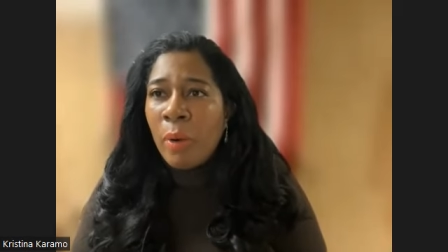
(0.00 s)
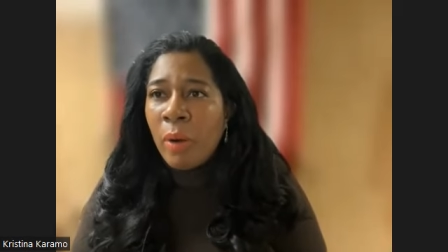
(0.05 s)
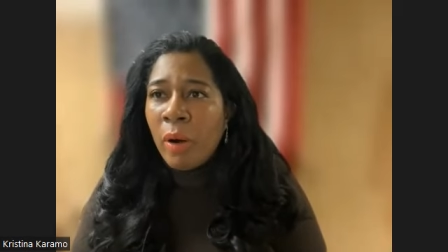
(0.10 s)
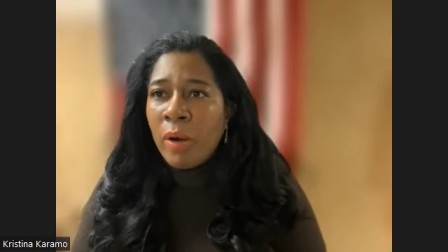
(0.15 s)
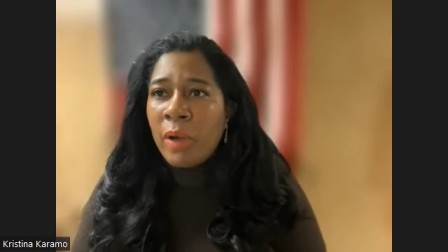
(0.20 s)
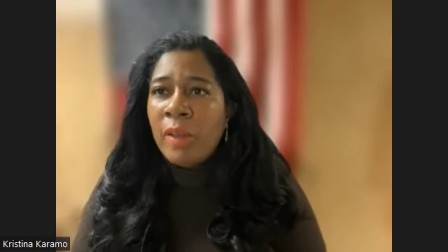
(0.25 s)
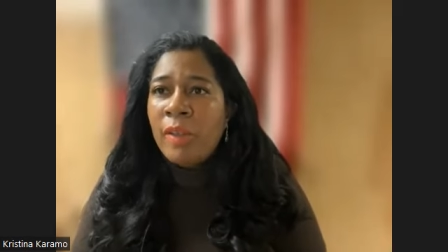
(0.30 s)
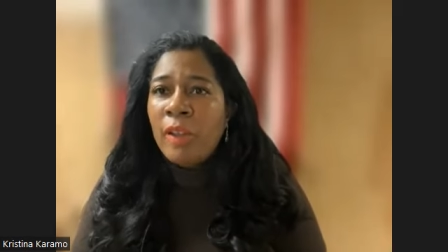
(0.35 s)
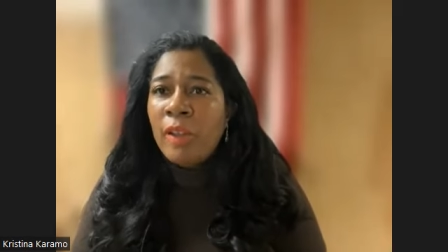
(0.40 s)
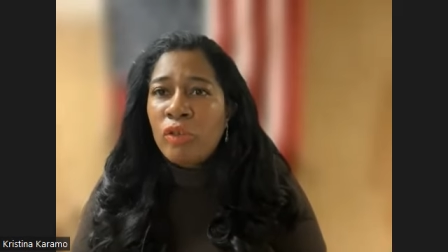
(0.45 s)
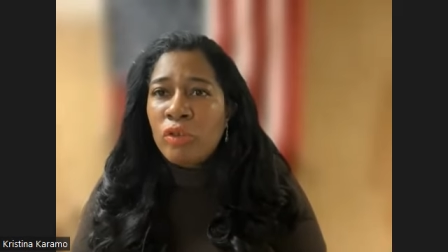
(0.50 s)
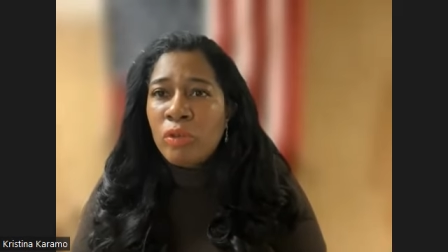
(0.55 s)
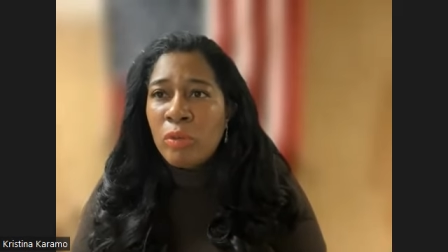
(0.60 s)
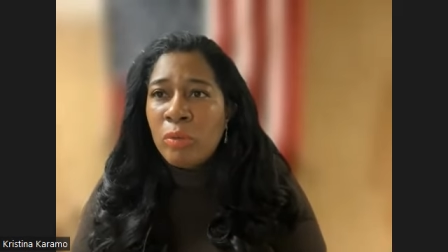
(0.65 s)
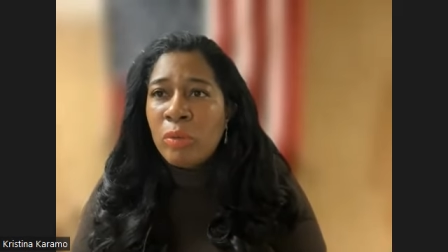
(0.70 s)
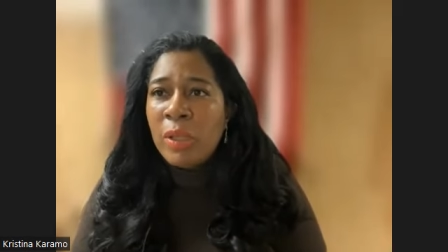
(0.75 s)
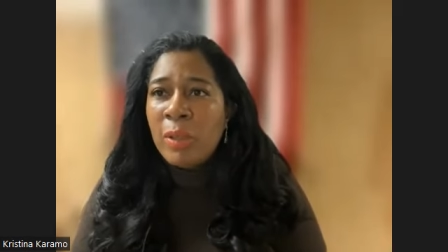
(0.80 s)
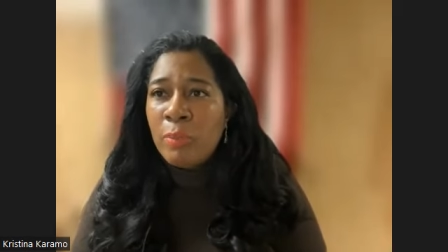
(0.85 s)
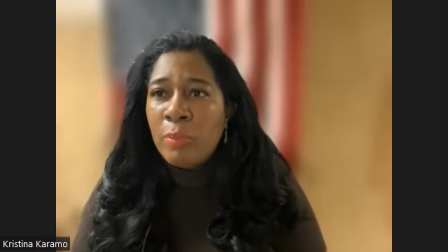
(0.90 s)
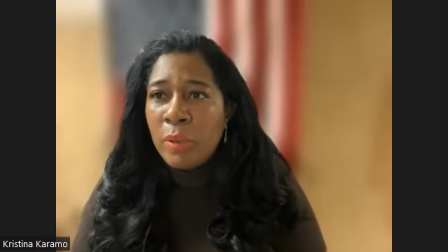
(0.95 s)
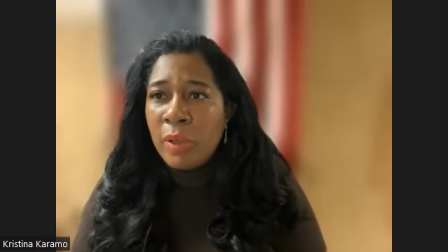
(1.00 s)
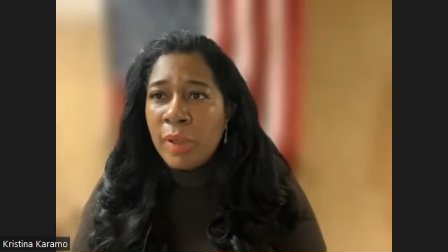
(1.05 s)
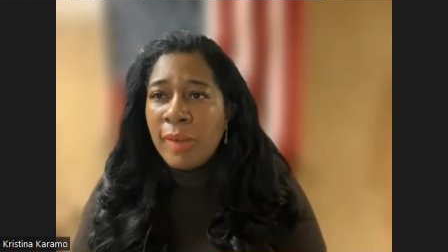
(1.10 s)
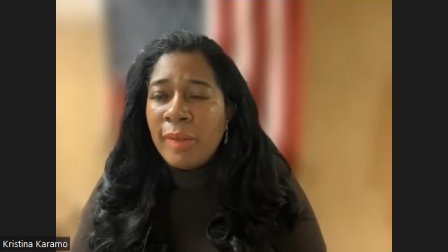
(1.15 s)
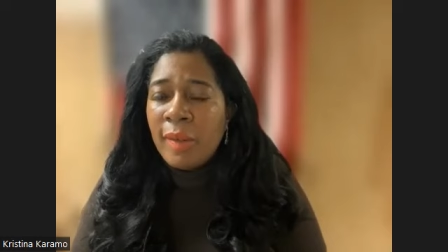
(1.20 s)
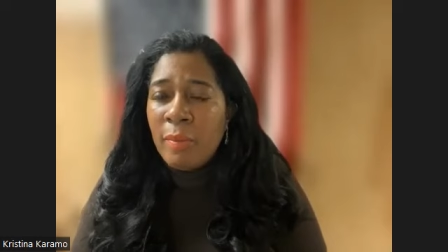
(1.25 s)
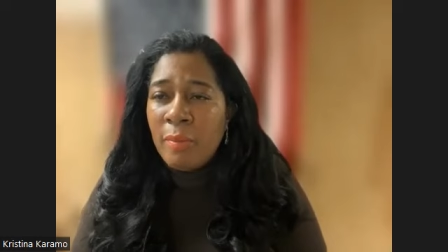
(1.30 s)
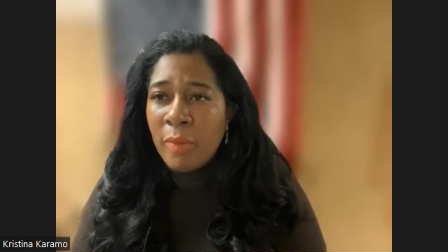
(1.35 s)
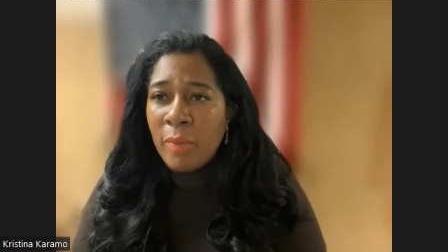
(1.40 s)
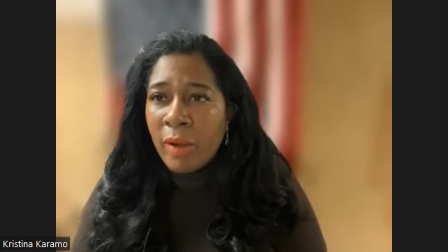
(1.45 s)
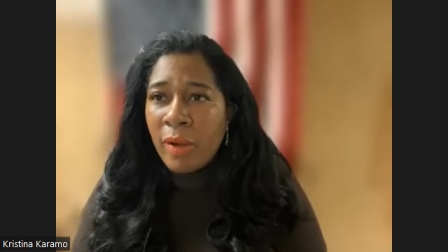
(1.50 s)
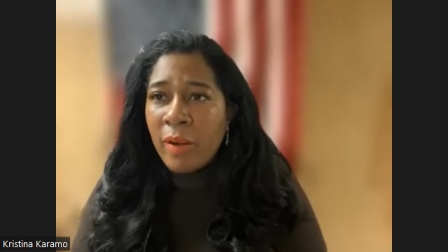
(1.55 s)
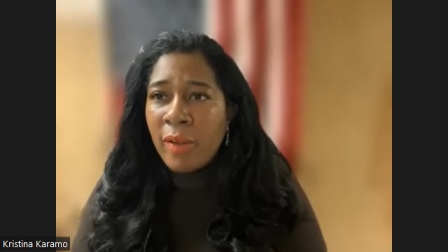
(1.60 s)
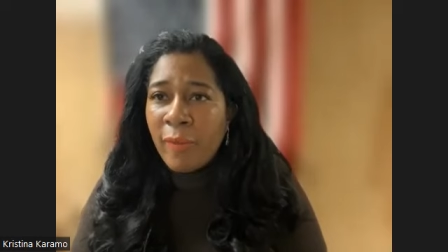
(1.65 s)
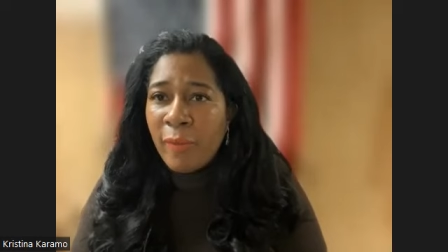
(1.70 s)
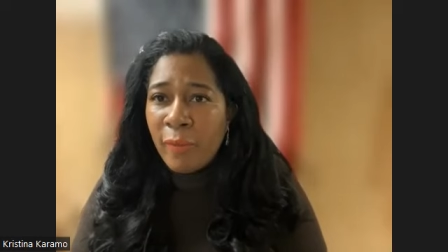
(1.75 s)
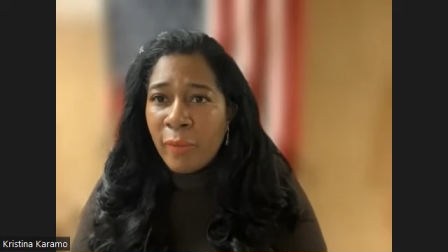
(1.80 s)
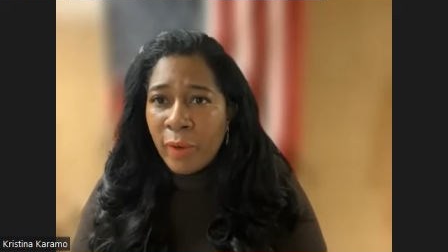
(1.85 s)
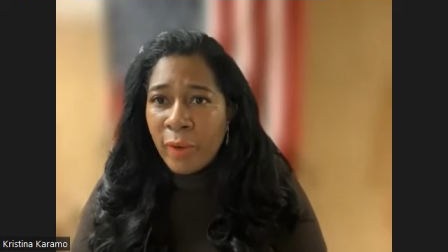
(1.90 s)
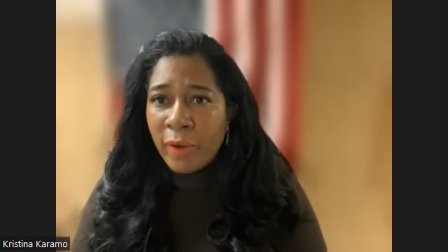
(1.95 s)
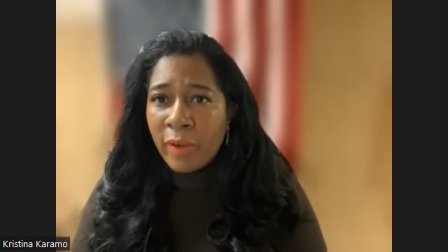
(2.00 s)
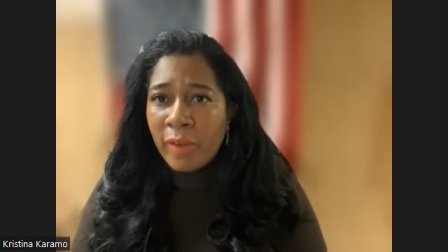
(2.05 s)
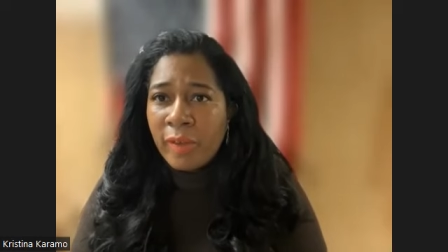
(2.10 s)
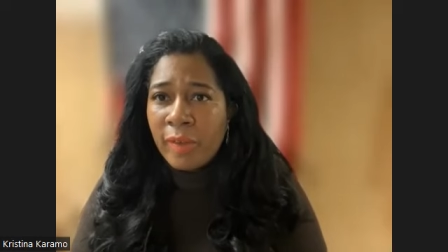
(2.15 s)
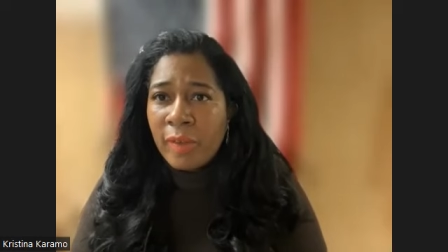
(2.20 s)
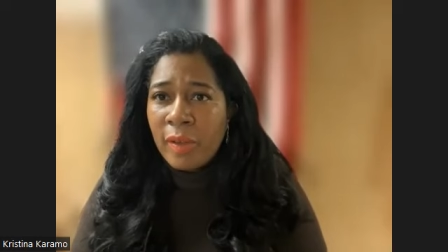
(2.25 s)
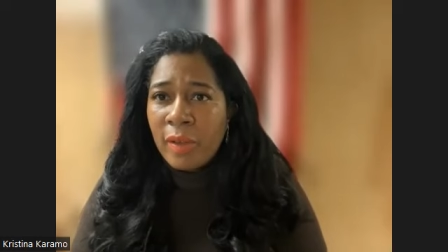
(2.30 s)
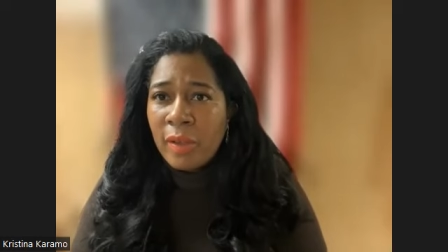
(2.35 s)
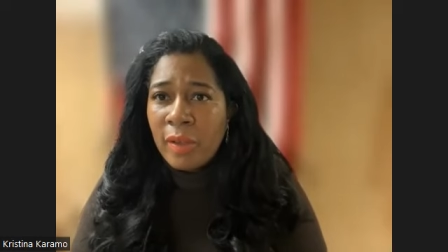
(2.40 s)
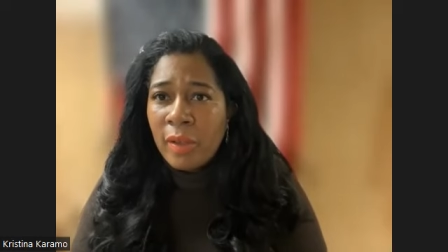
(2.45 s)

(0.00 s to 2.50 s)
party that truly puts America first.